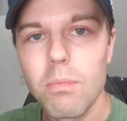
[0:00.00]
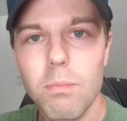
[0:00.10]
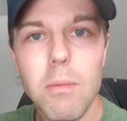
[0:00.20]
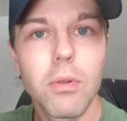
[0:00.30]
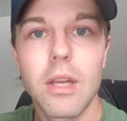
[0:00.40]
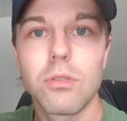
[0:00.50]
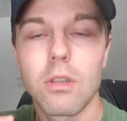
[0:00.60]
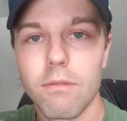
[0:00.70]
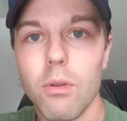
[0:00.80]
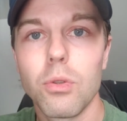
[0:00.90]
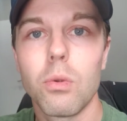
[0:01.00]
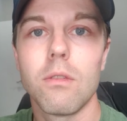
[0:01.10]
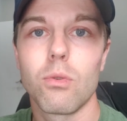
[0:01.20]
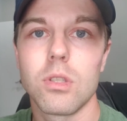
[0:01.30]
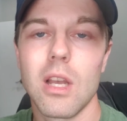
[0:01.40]
people answering the phone
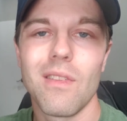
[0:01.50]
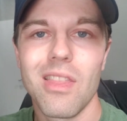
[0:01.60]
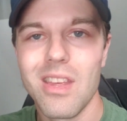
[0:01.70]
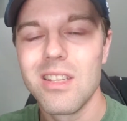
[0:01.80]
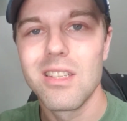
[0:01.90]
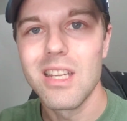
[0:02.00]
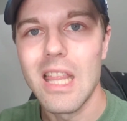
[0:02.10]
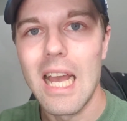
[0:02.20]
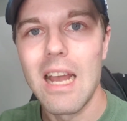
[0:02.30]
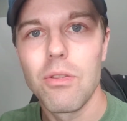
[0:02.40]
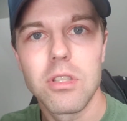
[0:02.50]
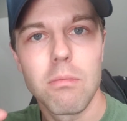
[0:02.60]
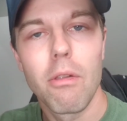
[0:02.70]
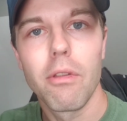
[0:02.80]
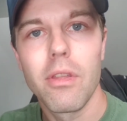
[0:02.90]
24/7, things like that,
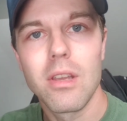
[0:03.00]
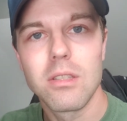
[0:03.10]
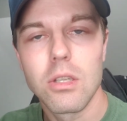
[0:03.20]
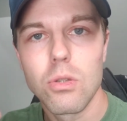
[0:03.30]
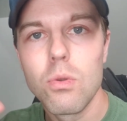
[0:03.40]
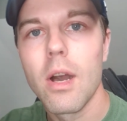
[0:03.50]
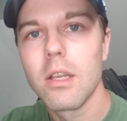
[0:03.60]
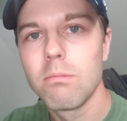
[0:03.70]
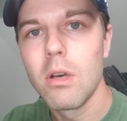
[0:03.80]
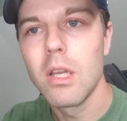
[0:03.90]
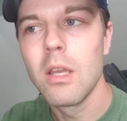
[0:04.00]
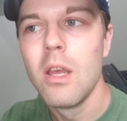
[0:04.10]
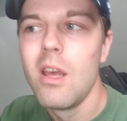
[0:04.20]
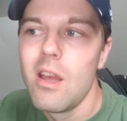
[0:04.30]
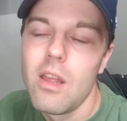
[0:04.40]
smaller things that do cost money.
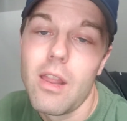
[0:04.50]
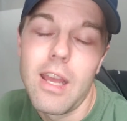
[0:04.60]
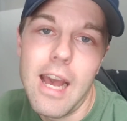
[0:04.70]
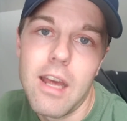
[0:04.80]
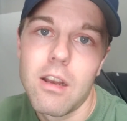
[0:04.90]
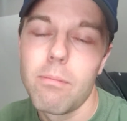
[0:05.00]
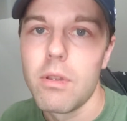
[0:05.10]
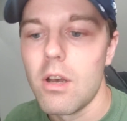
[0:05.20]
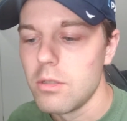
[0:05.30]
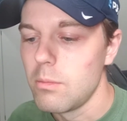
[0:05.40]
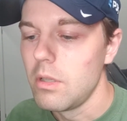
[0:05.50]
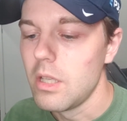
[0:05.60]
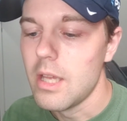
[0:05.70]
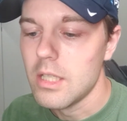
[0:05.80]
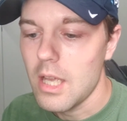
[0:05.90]
They add up, and ultimately
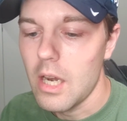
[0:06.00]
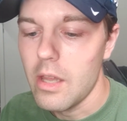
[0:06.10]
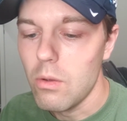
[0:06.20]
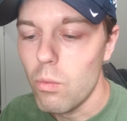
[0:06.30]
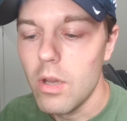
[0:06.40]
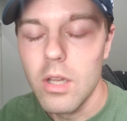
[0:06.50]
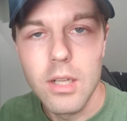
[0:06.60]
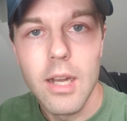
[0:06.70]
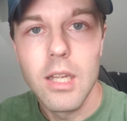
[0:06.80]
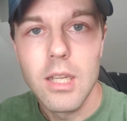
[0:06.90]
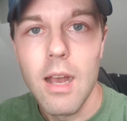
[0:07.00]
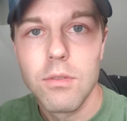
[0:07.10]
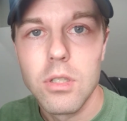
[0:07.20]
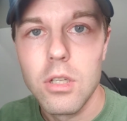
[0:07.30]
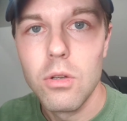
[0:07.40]
that's kind of what it dives
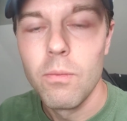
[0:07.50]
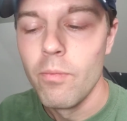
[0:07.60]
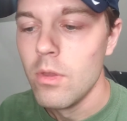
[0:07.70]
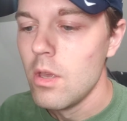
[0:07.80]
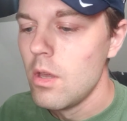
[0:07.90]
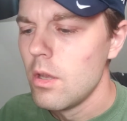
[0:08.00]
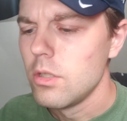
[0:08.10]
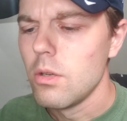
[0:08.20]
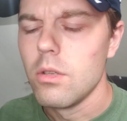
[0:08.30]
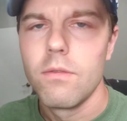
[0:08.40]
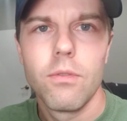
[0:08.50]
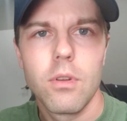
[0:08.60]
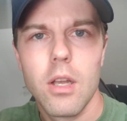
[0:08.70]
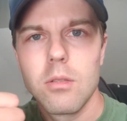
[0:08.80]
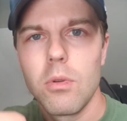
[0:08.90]
into. So just
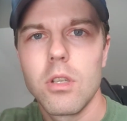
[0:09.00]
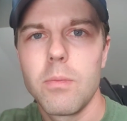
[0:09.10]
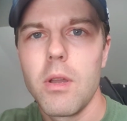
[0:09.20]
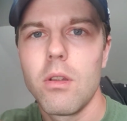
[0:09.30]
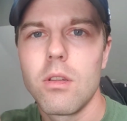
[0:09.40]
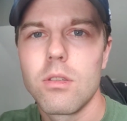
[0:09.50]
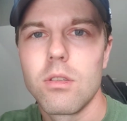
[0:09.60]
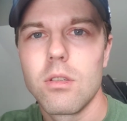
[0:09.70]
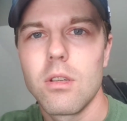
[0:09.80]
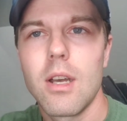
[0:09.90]
customer experience,